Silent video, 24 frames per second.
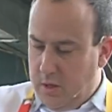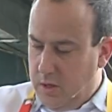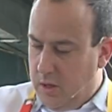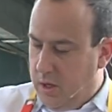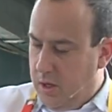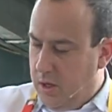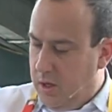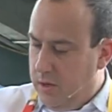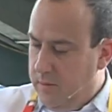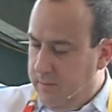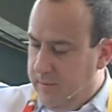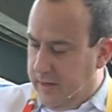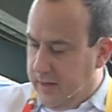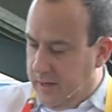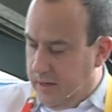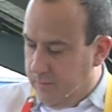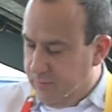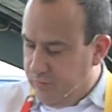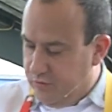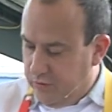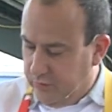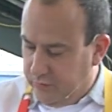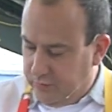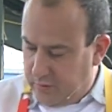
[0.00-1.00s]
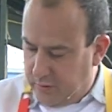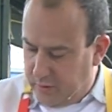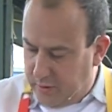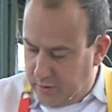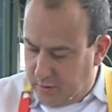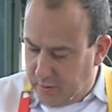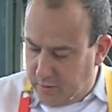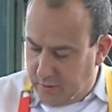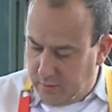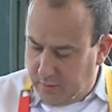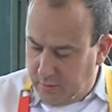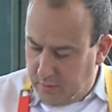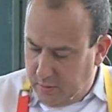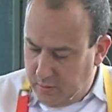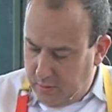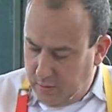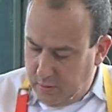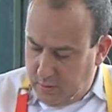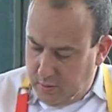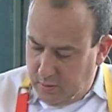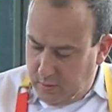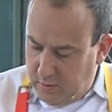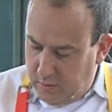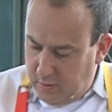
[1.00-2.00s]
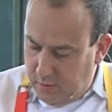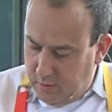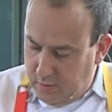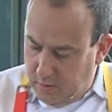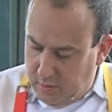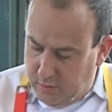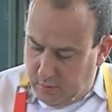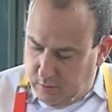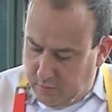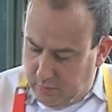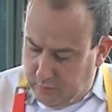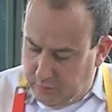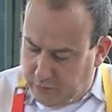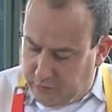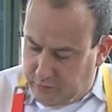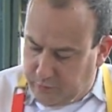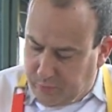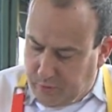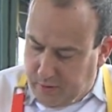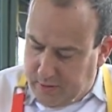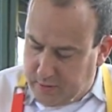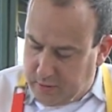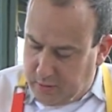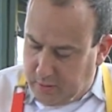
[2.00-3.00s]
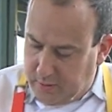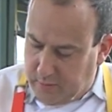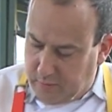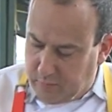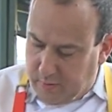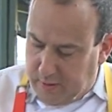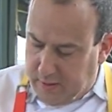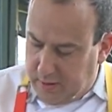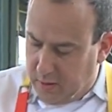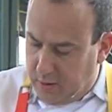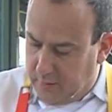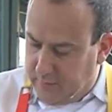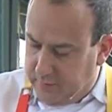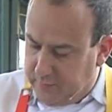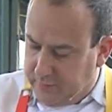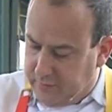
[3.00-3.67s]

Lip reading: And I'm just going to sprinkle it right on the